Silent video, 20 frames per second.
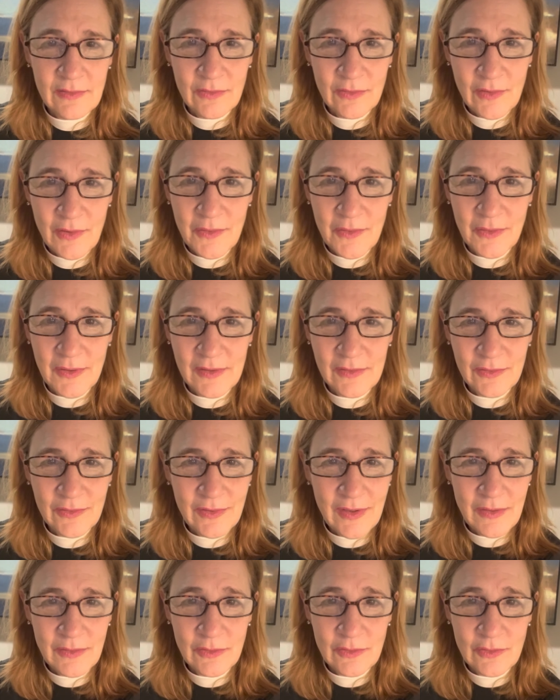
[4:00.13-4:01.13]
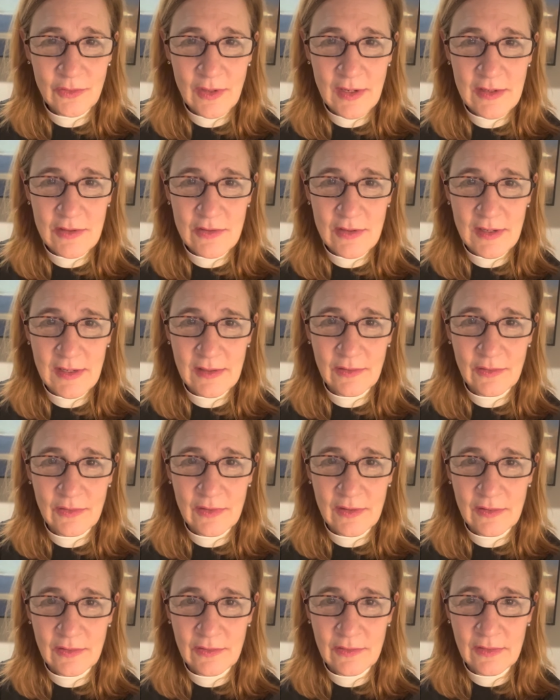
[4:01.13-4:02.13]
so, as how strange it is,
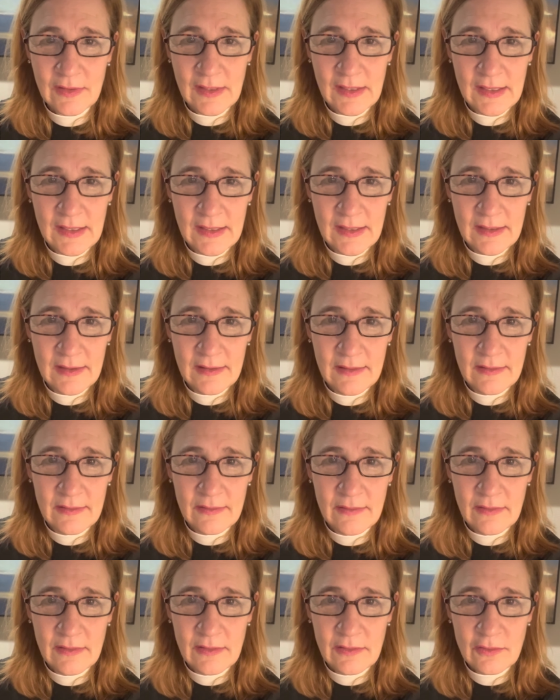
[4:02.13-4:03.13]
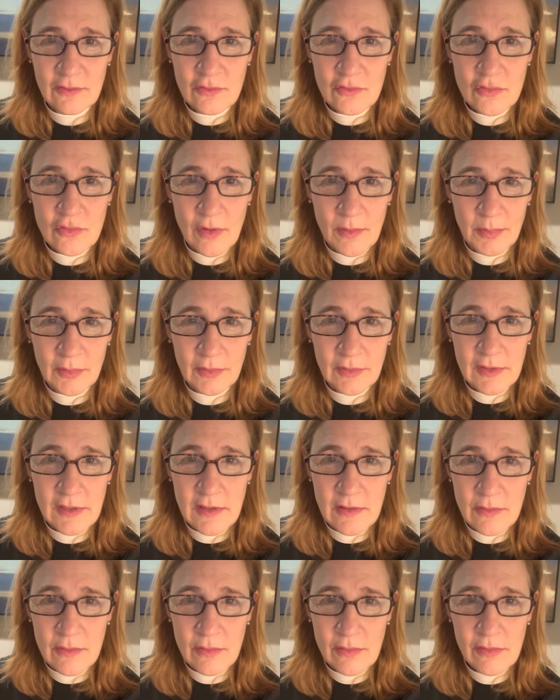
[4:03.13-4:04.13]
this this troubled
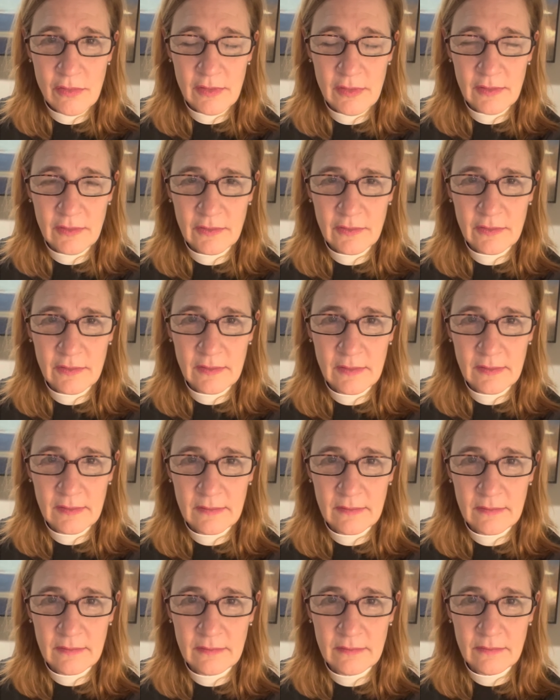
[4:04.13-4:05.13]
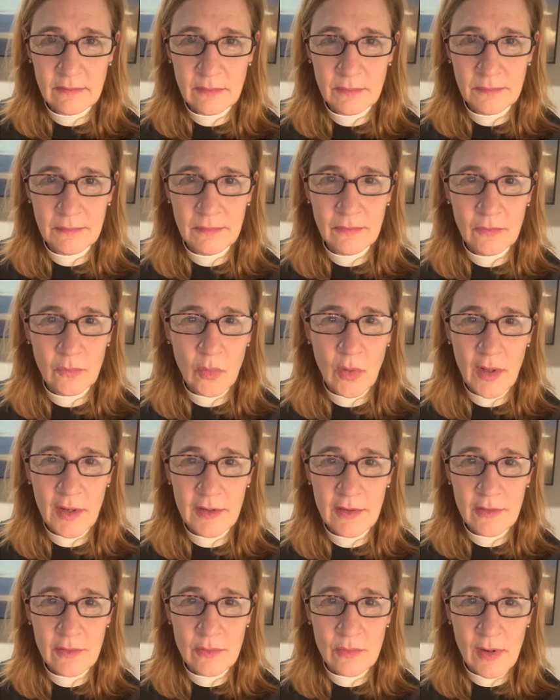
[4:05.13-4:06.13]
youth, this one
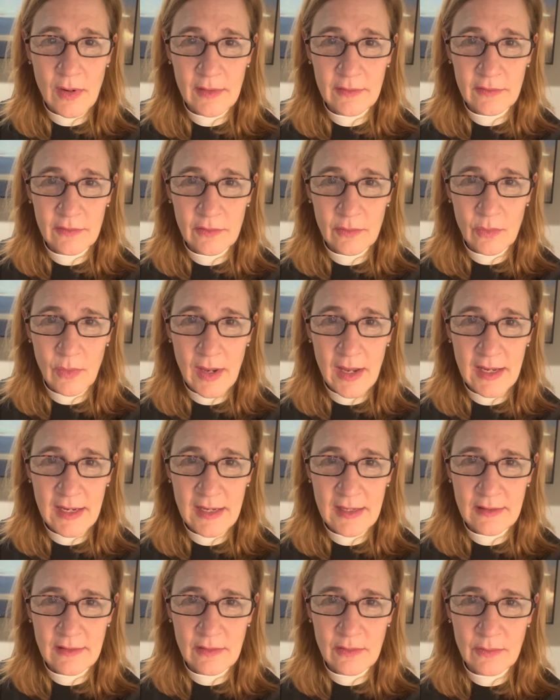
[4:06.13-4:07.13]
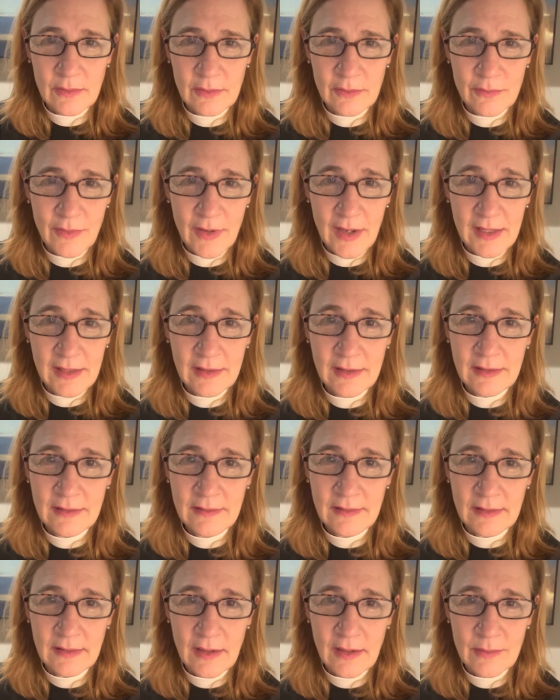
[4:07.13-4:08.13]
who runs away and who is violent
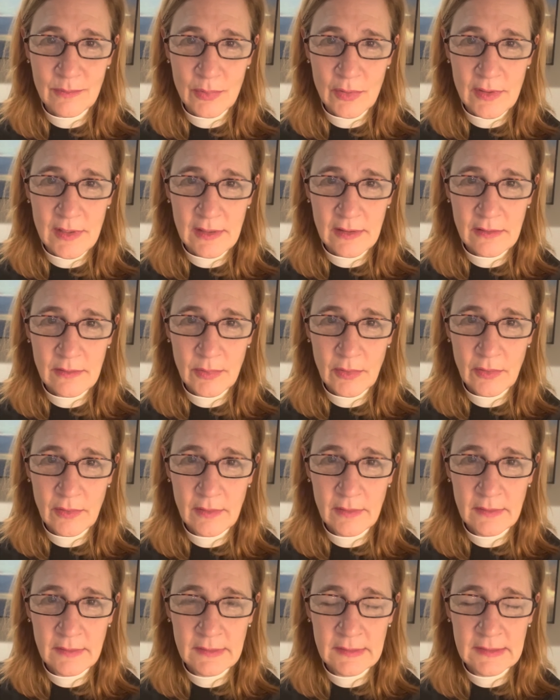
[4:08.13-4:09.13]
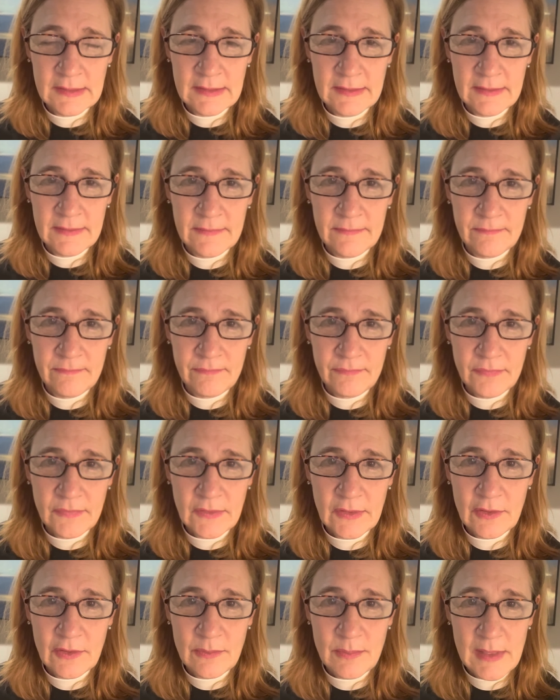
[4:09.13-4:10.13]
and unpredictable
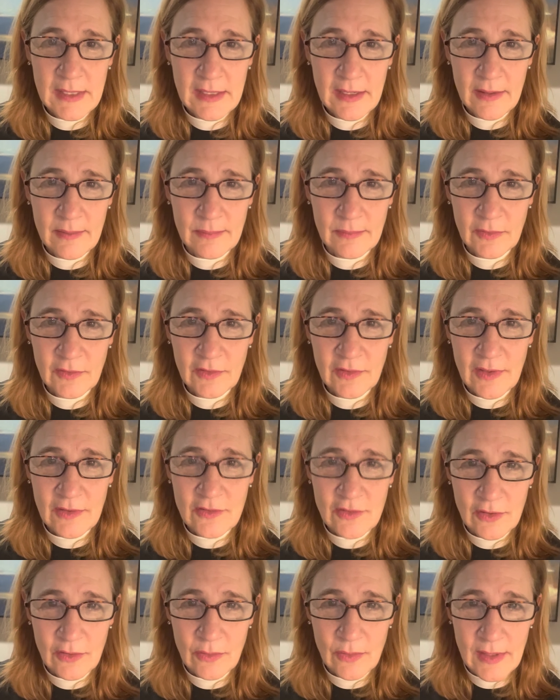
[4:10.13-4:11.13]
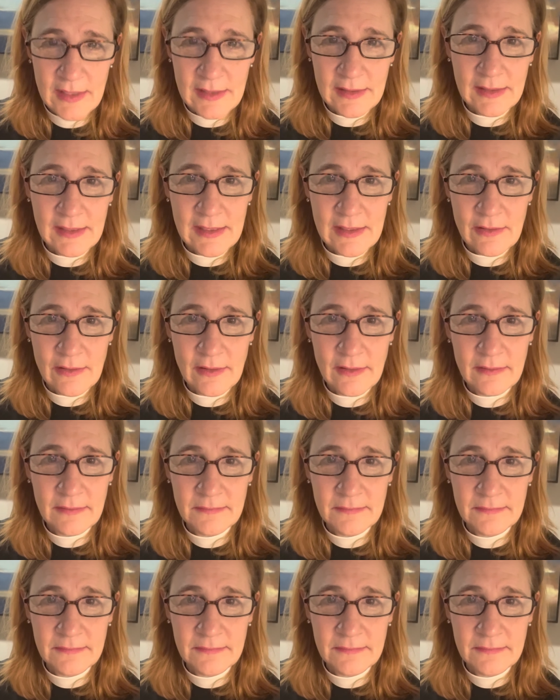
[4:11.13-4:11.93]
could become such a great leader.